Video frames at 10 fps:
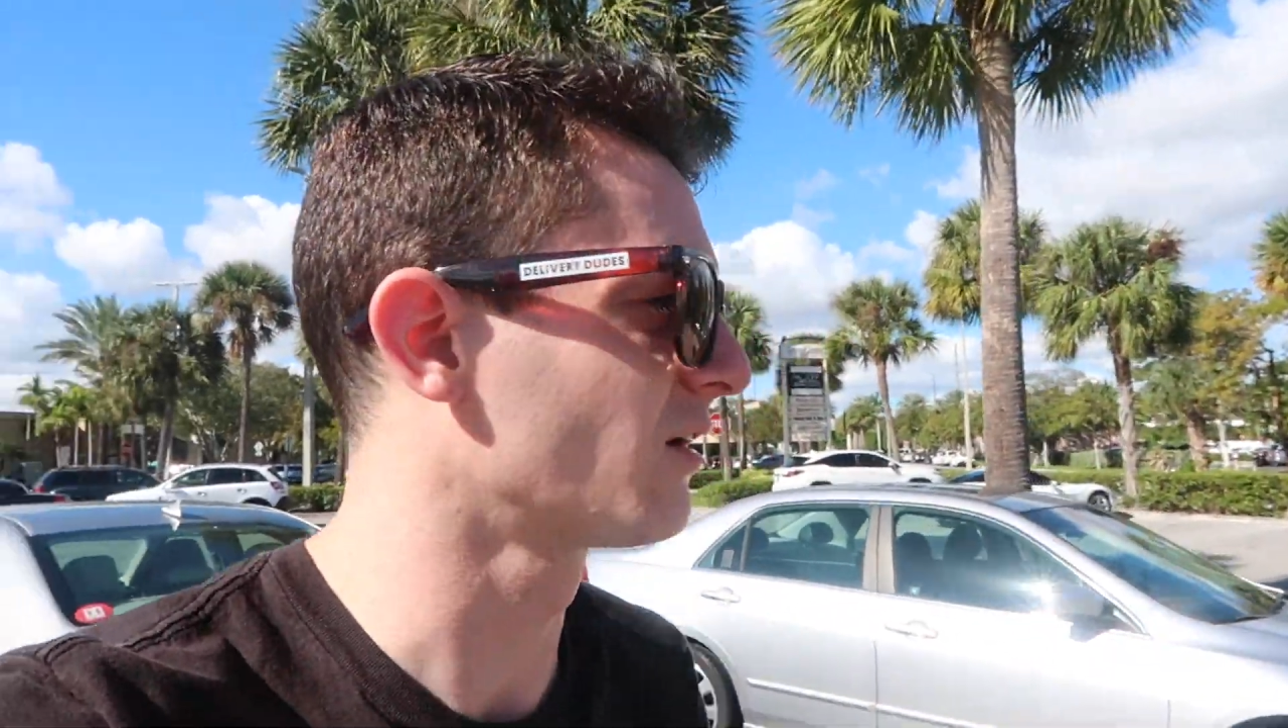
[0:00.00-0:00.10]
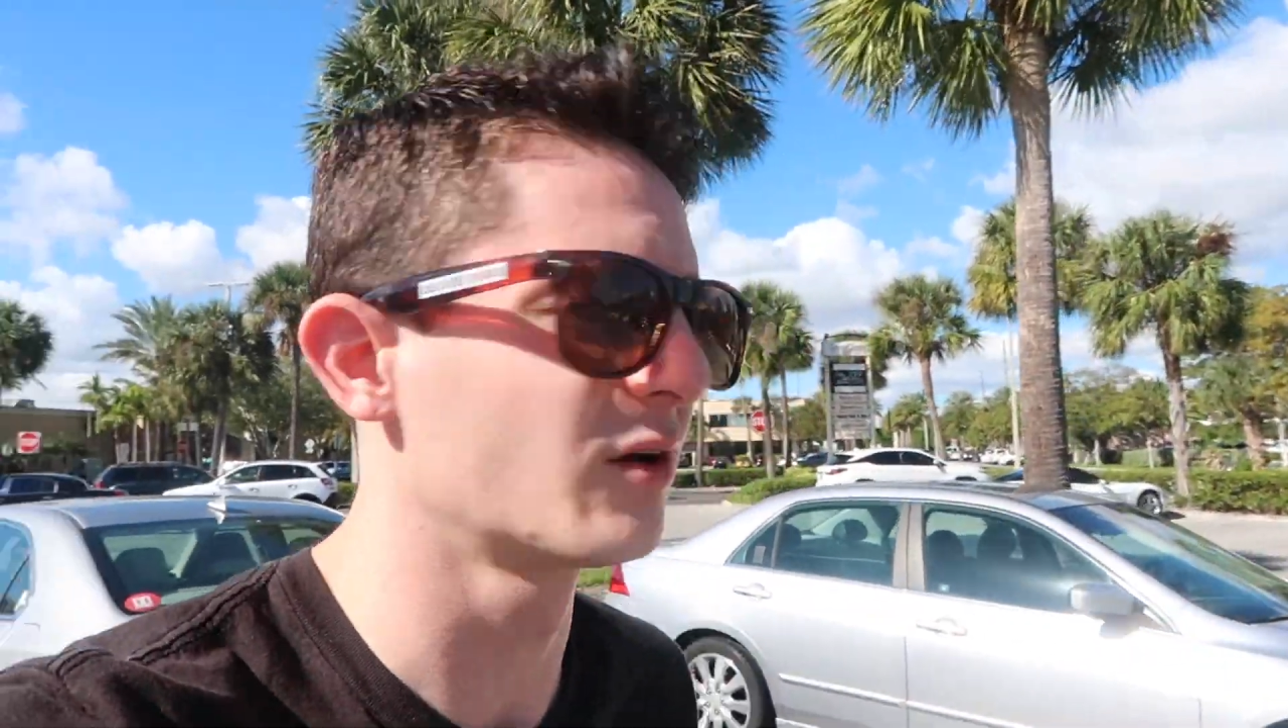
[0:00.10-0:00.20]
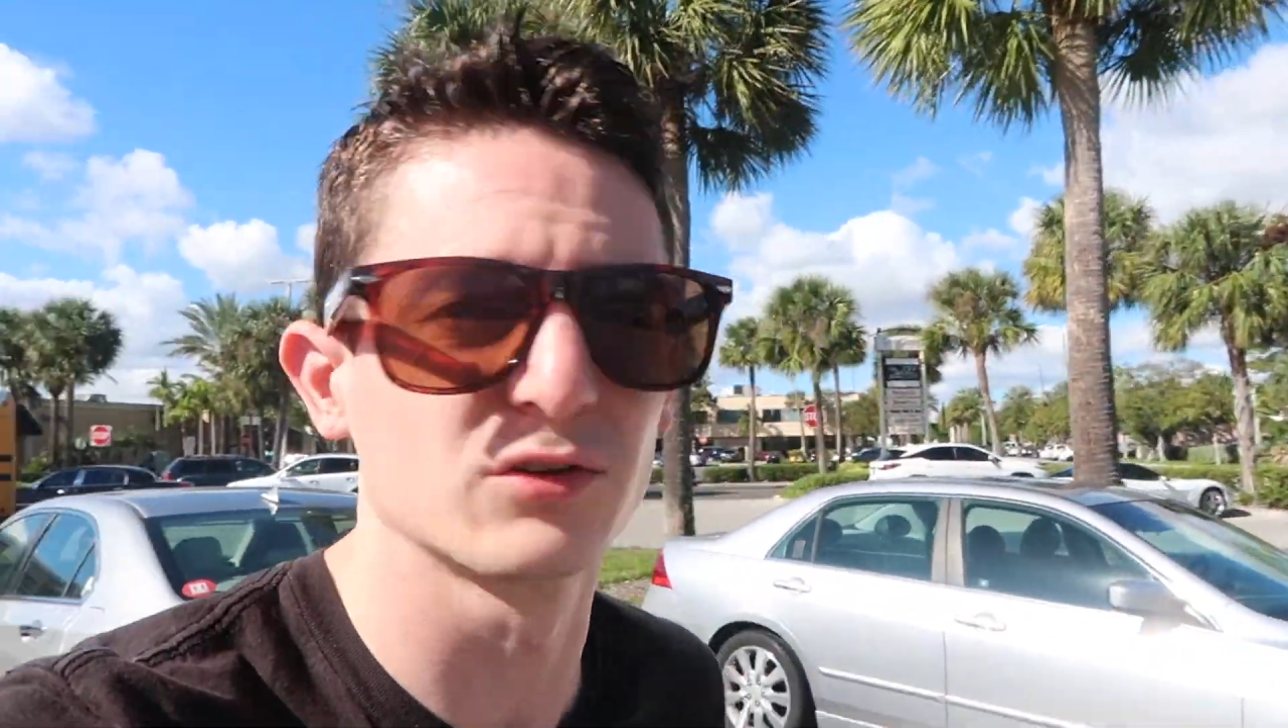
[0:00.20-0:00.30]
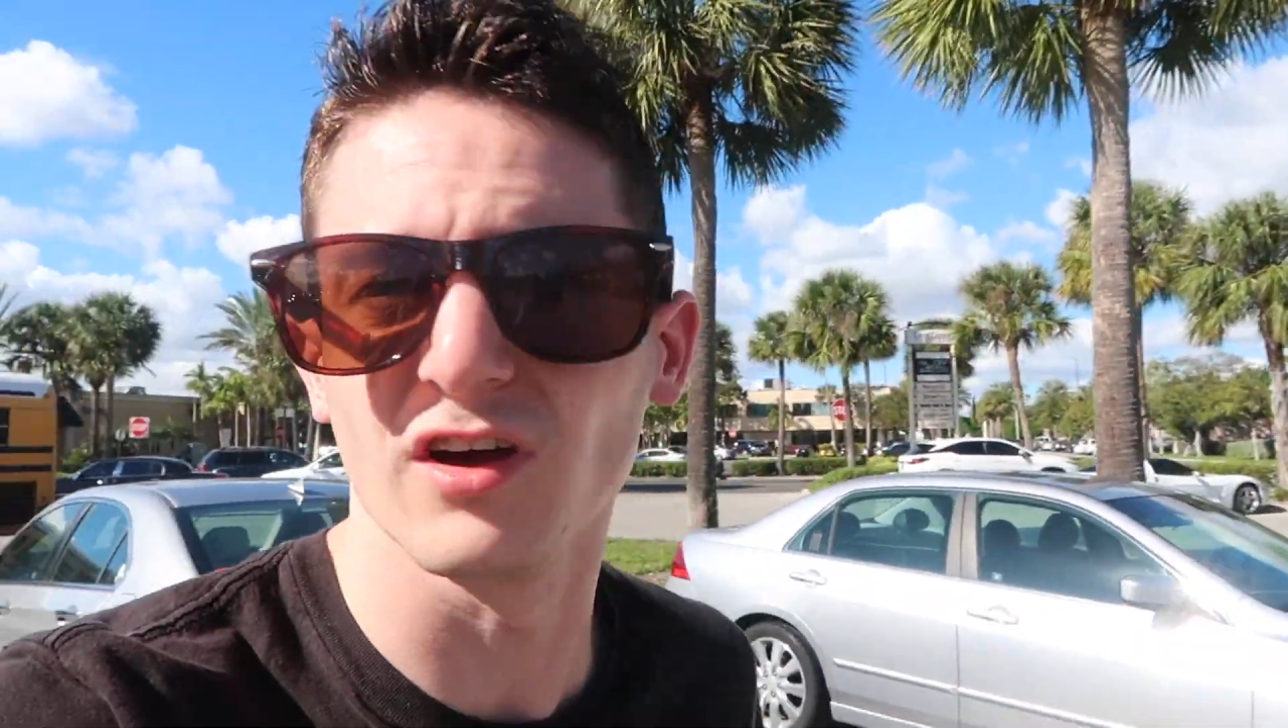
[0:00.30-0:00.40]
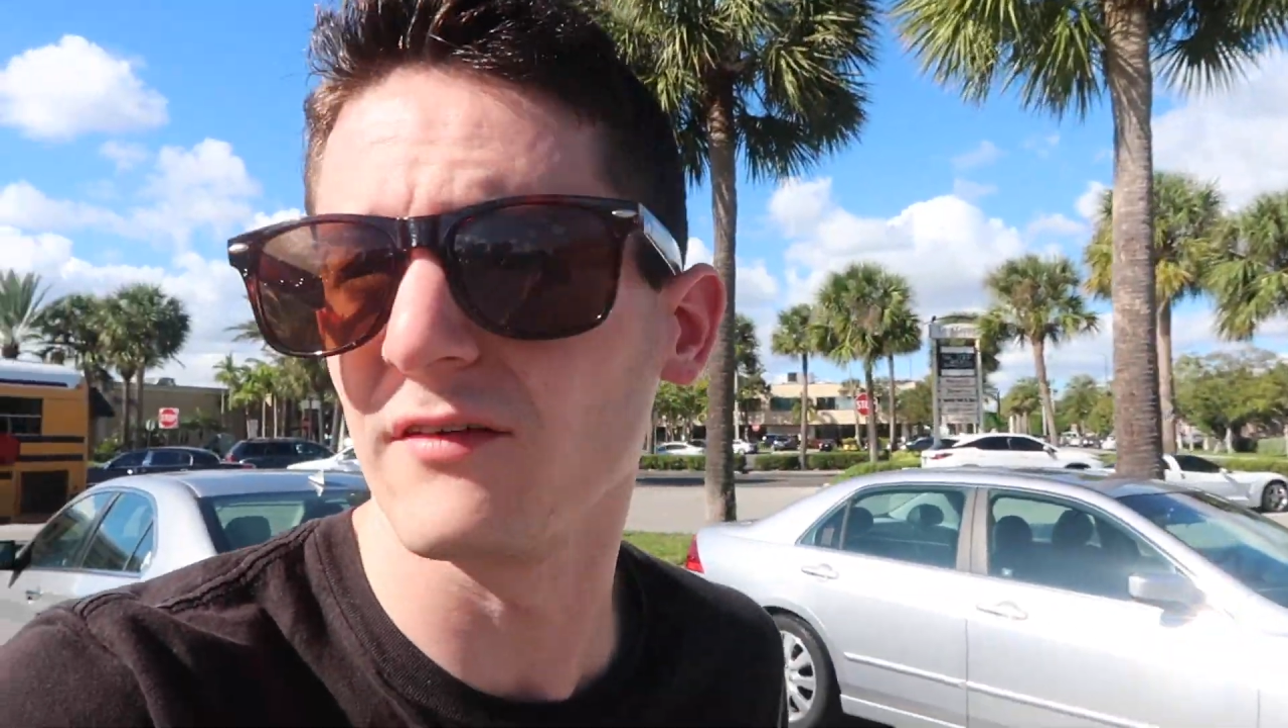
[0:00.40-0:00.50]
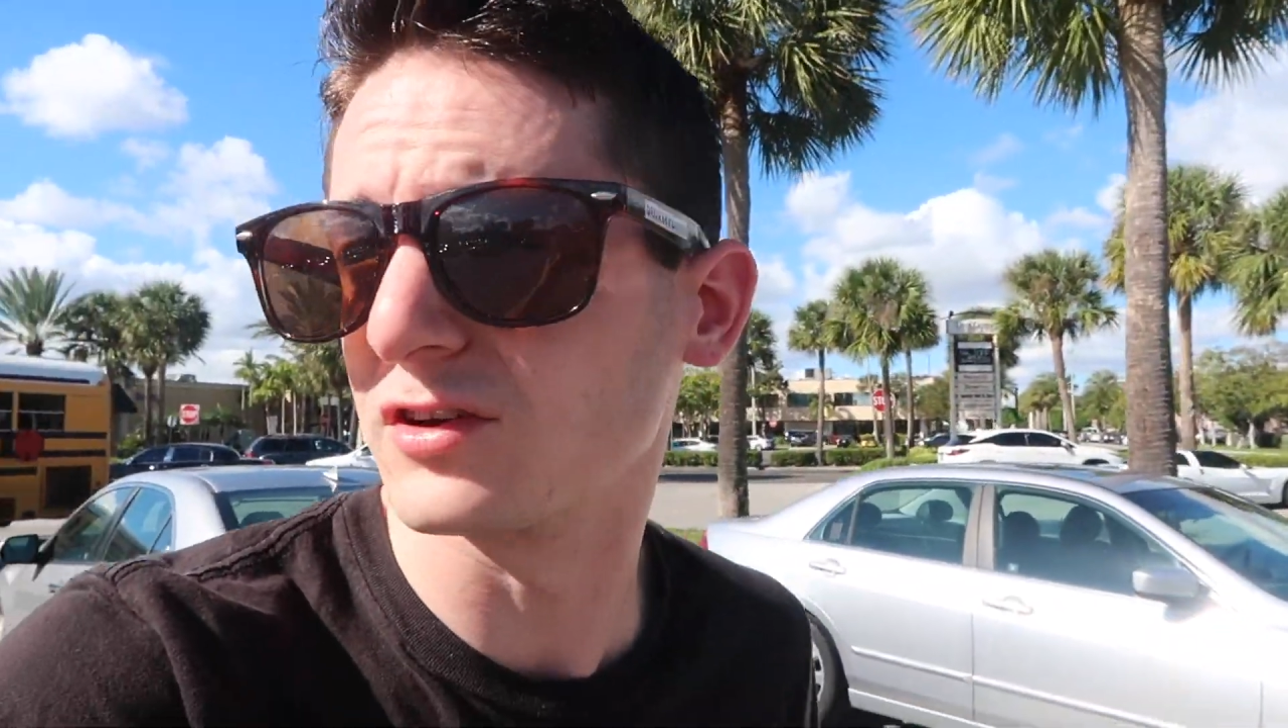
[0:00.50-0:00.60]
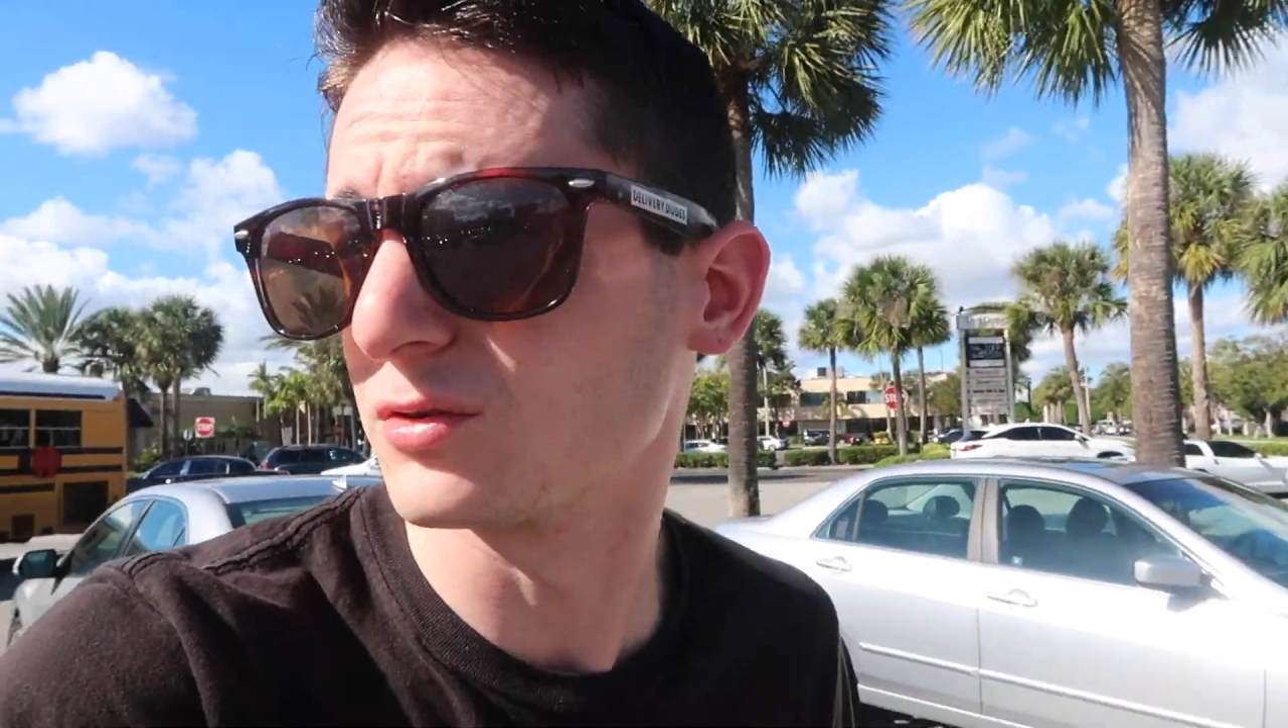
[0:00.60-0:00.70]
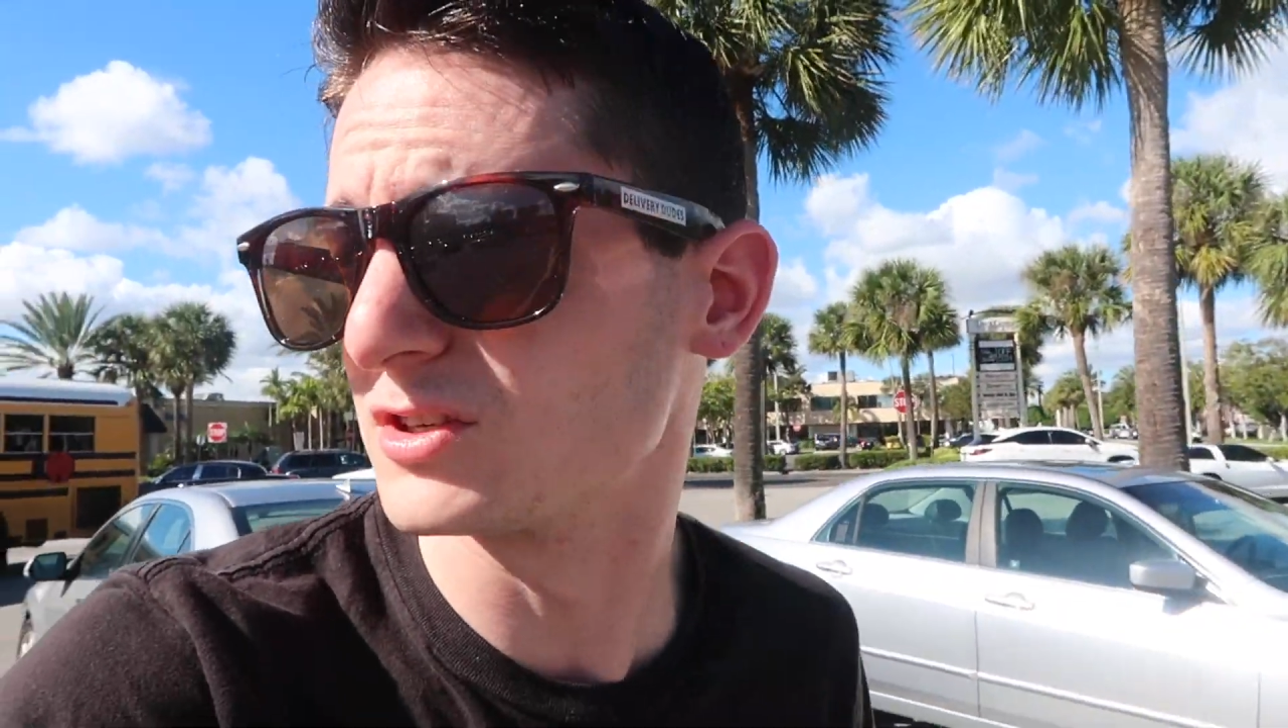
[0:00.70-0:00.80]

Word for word: Cardone's office,